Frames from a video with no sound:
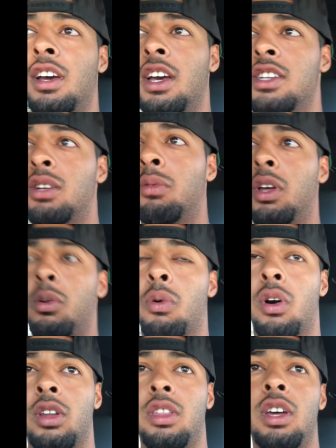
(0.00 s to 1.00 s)
is it really
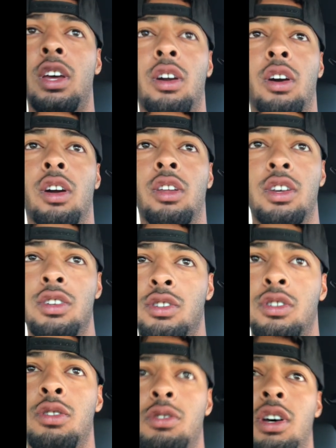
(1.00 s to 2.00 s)
worth it, or this
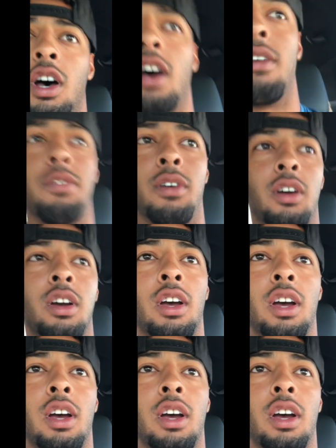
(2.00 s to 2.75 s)
is too tough, or